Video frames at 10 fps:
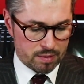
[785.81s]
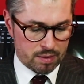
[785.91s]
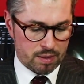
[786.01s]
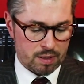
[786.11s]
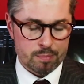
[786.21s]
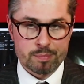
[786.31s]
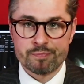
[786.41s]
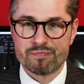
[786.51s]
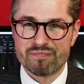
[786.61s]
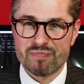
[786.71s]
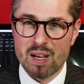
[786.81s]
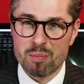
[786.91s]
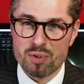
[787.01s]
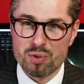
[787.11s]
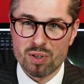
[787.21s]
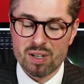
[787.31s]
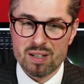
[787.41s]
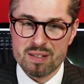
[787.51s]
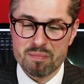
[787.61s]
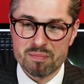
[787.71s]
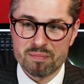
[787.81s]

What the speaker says: I'm not sure, guys.